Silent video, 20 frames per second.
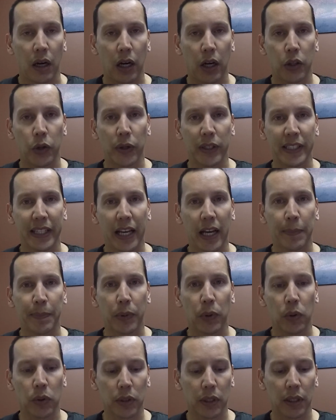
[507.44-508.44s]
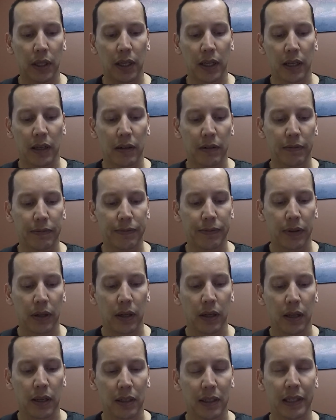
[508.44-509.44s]
Other examples of
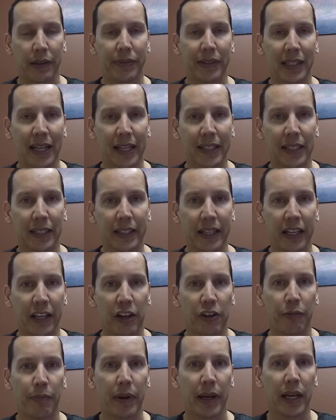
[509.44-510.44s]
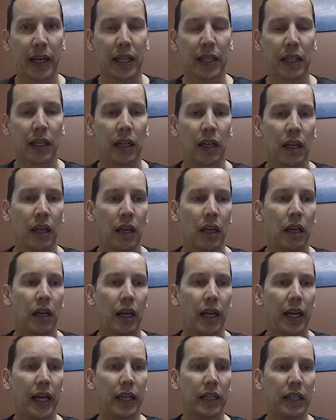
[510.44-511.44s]
living like a caveman,
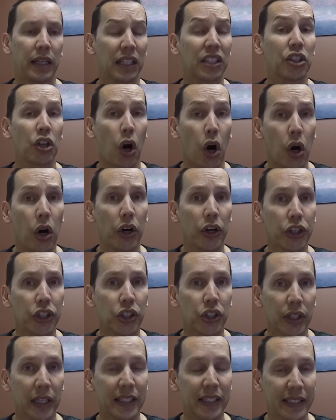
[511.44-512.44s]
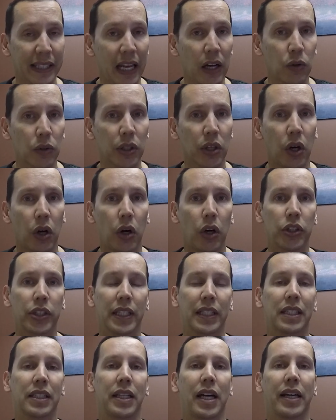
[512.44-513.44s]
and it's harsh, it sounds harsh,
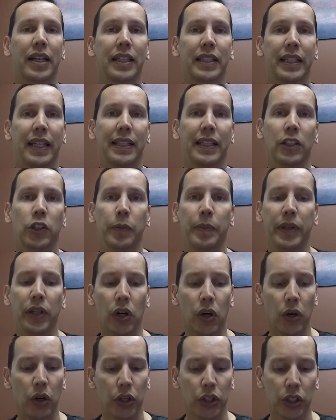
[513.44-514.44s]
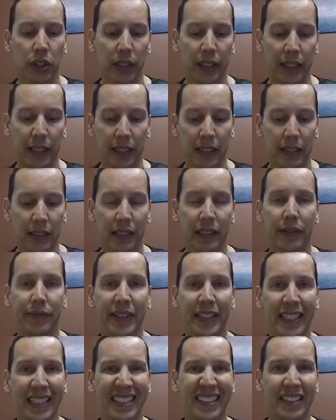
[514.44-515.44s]
it's not intended to be harsh, is
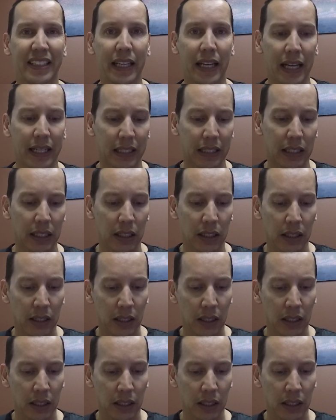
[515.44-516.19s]
living in debt,